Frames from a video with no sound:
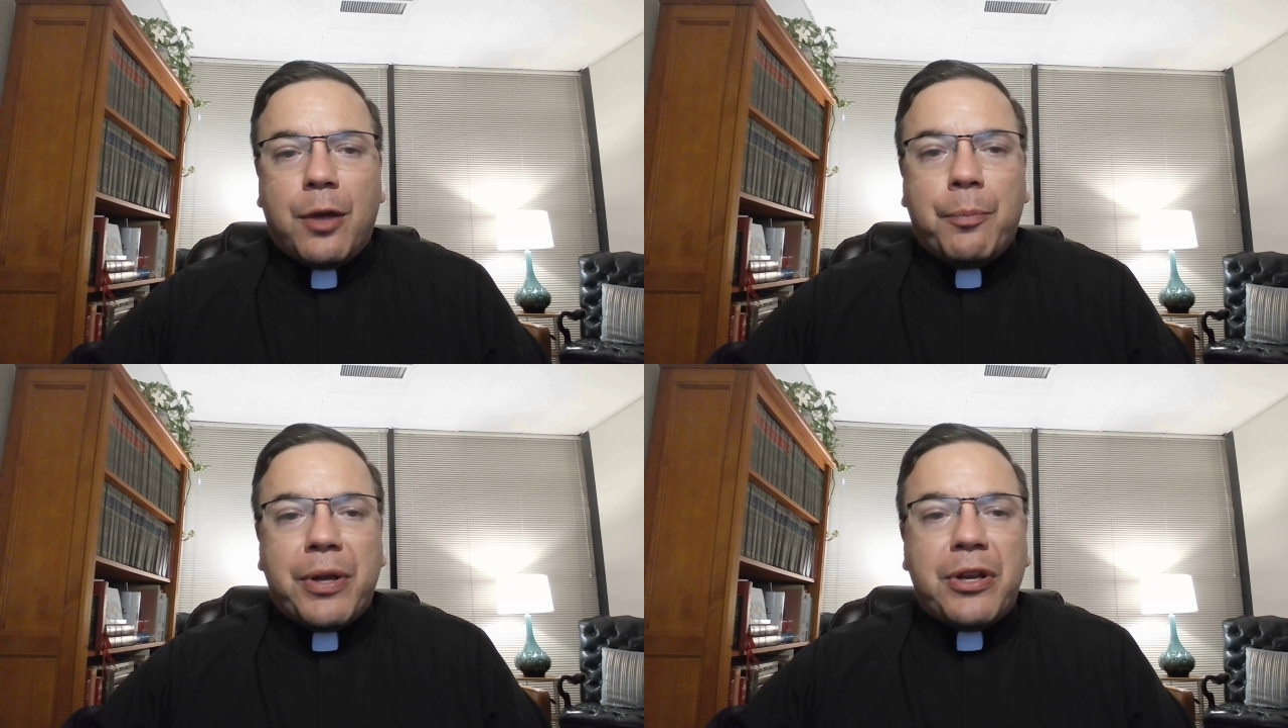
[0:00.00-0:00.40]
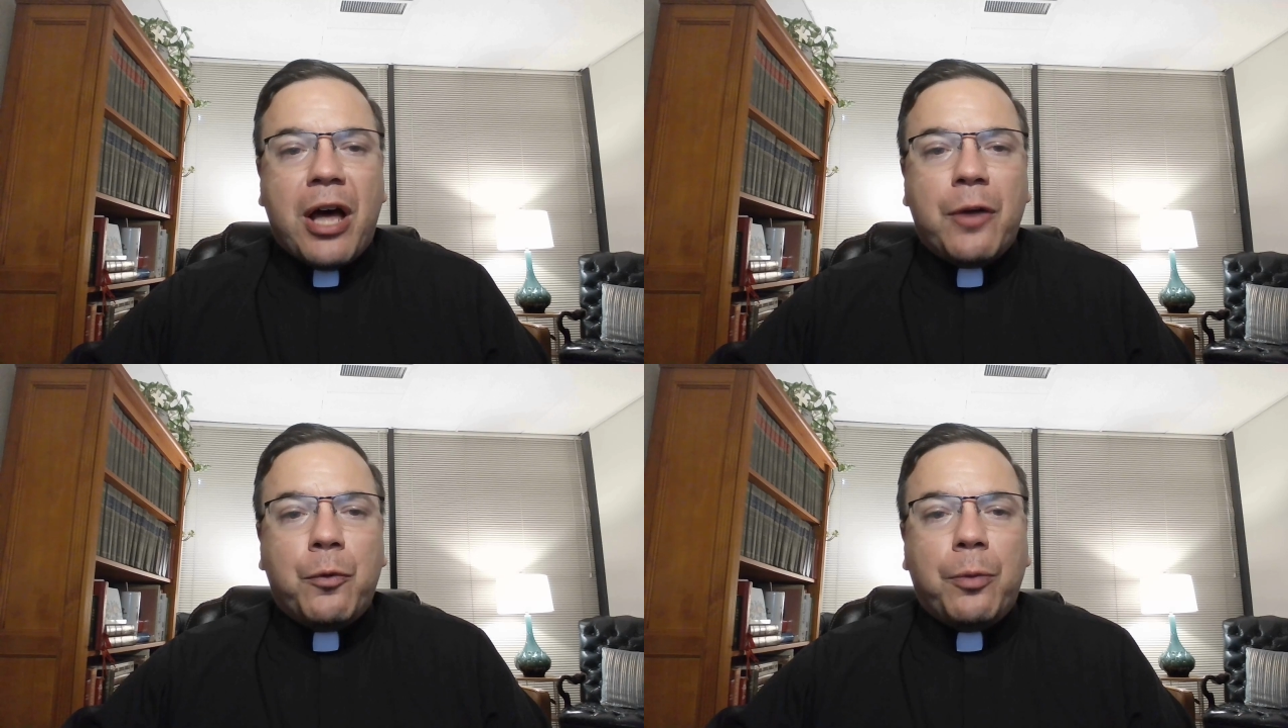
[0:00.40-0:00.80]
but
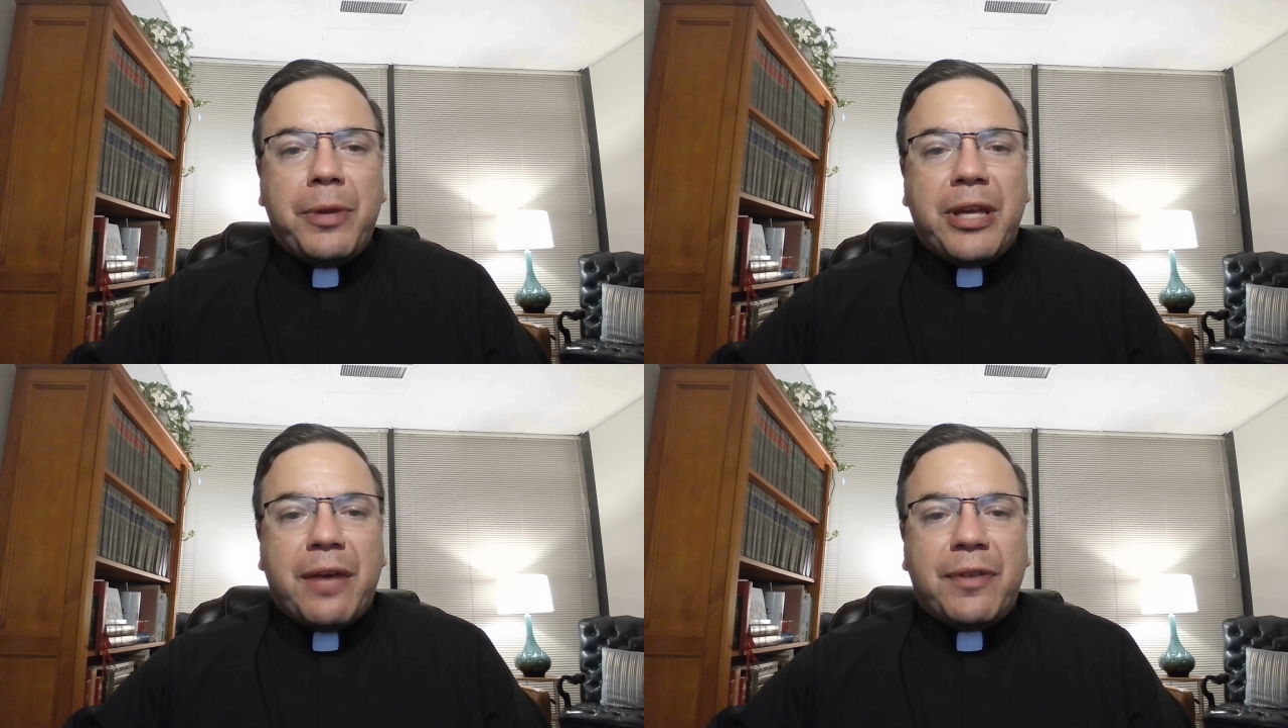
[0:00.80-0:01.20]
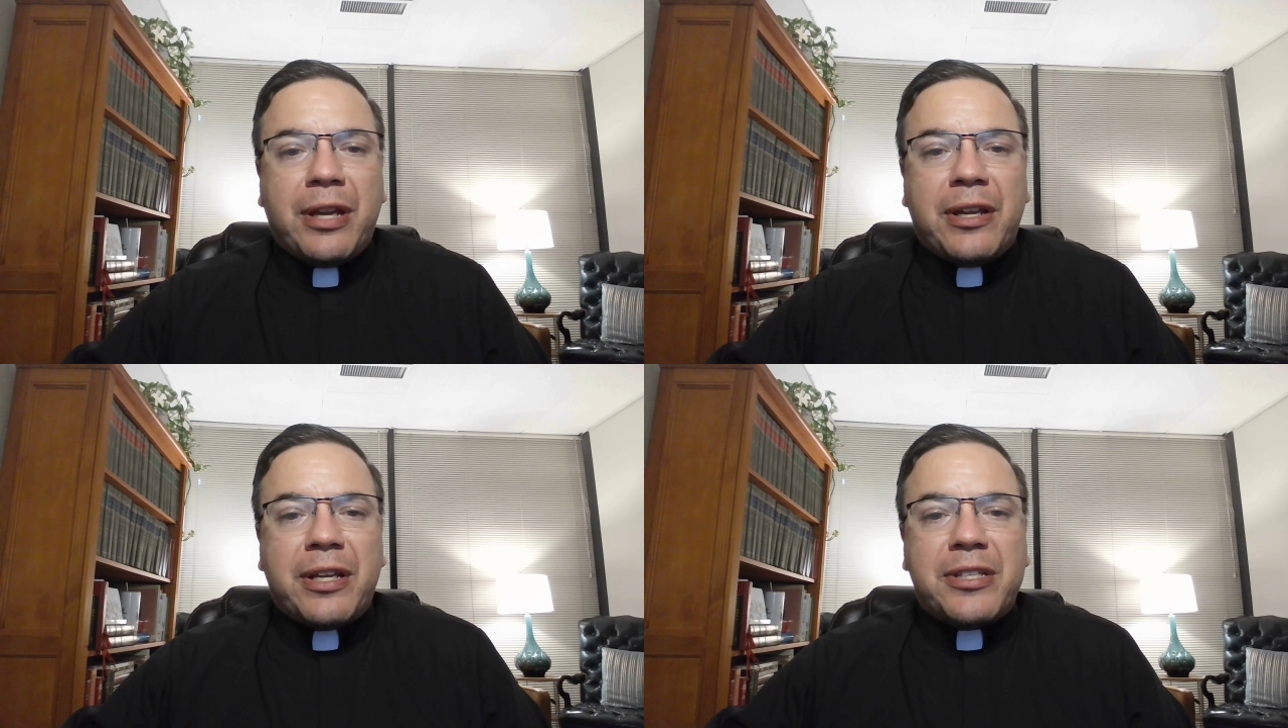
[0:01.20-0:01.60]
none will be given
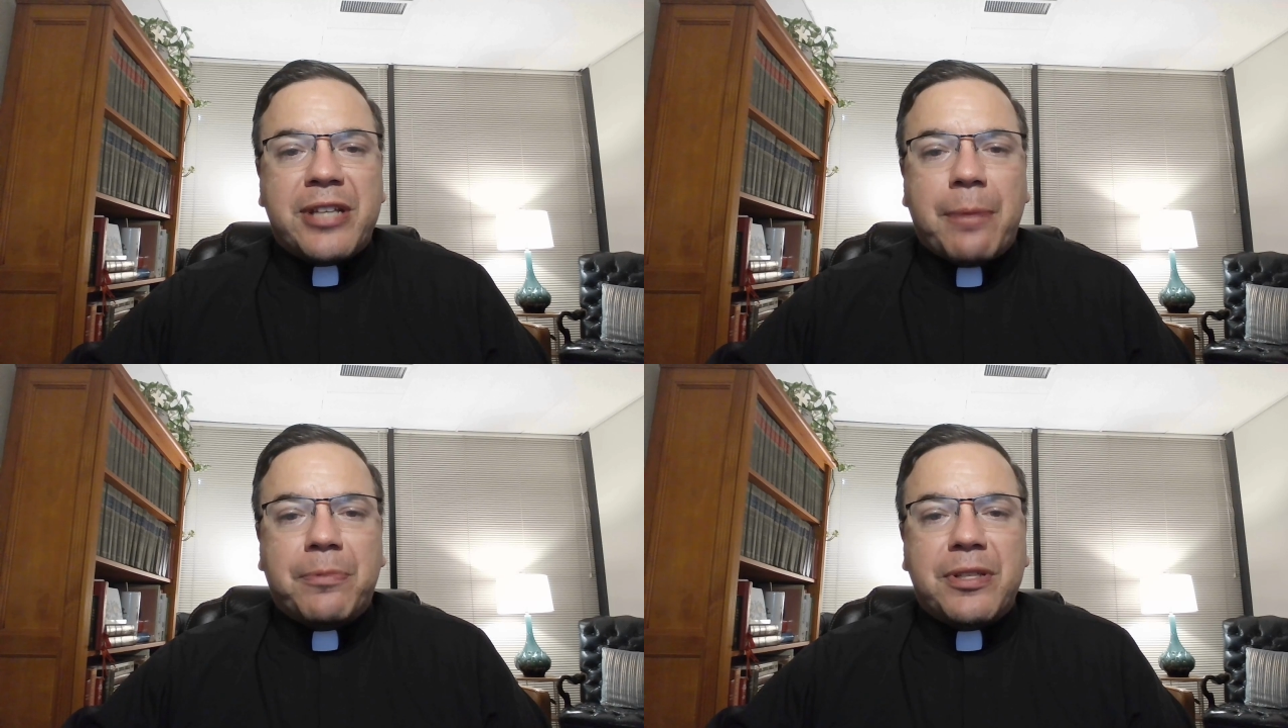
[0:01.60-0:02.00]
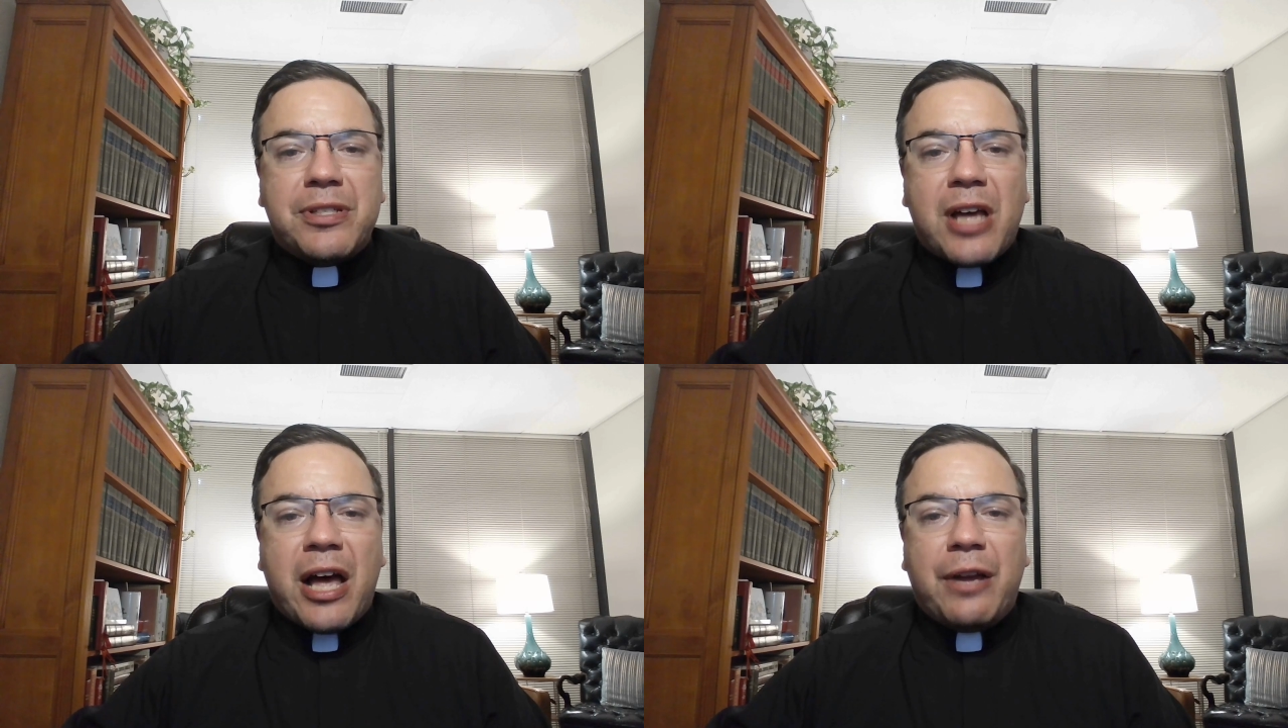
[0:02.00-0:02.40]
it except the
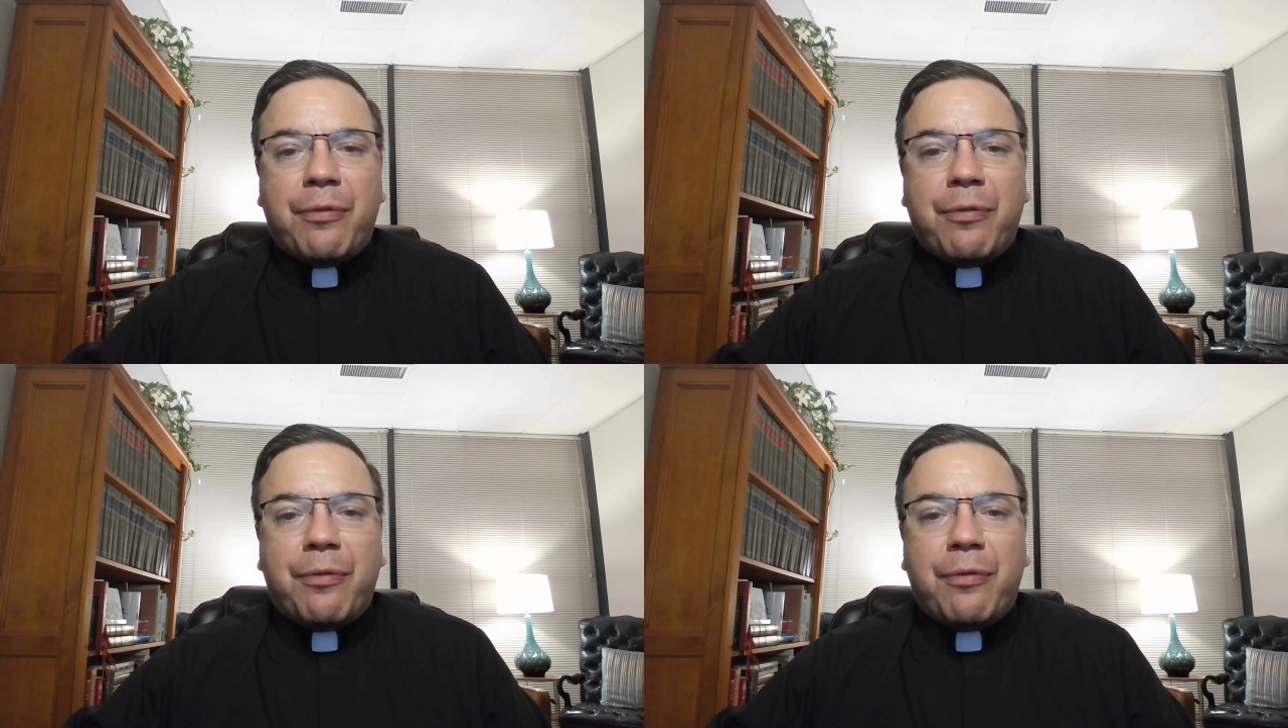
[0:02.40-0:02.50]
sign